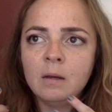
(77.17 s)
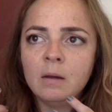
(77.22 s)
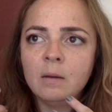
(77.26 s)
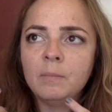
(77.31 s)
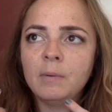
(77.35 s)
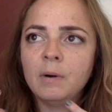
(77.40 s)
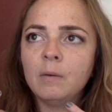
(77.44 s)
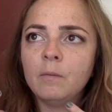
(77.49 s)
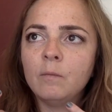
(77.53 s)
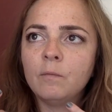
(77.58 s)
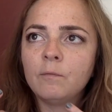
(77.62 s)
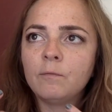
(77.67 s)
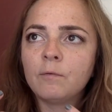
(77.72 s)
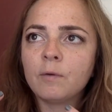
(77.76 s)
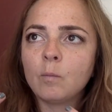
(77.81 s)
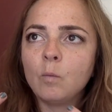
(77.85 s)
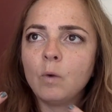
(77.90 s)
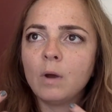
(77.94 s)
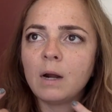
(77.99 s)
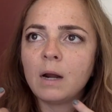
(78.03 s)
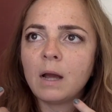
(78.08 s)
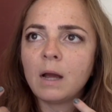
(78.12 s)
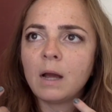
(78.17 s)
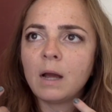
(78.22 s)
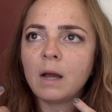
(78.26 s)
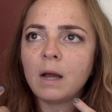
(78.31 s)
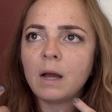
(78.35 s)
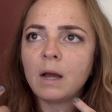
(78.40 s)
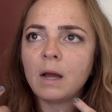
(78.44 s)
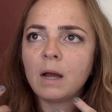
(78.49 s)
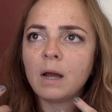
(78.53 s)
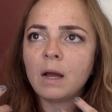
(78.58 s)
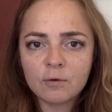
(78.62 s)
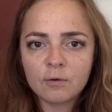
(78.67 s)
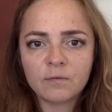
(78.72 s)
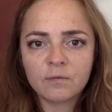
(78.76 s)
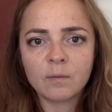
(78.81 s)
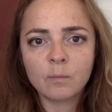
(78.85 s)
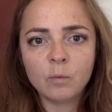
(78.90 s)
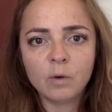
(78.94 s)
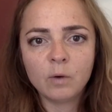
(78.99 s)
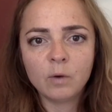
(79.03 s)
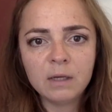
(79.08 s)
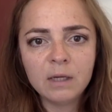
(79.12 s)
but from what I gathered from
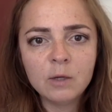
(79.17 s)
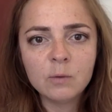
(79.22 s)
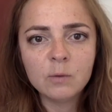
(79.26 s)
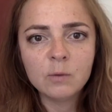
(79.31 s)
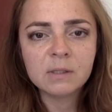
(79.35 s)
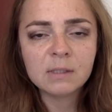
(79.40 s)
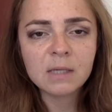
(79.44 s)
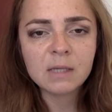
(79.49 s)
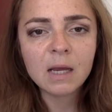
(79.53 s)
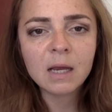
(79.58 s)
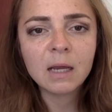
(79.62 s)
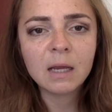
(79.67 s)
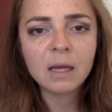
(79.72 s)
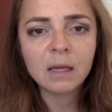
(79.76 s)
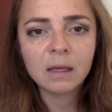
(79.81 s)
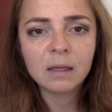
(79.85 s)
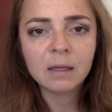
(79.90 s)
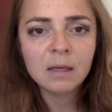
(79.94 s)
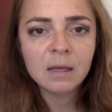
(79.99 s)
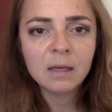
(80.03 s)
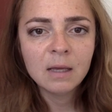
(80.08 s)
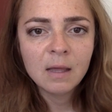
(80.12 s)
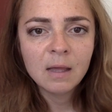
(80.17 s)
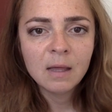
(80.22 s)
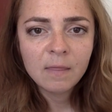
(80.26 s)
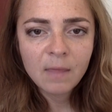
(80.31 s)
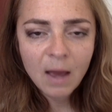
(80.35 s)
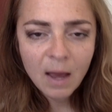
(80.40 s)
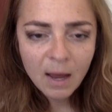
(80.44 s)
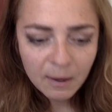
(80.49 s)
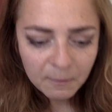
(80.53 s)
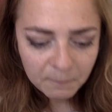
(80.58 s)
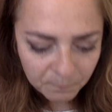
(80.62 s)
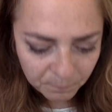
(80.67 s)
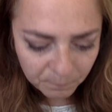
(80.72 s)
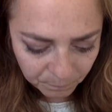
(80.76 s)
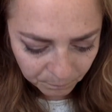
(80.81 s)
what he was saying, that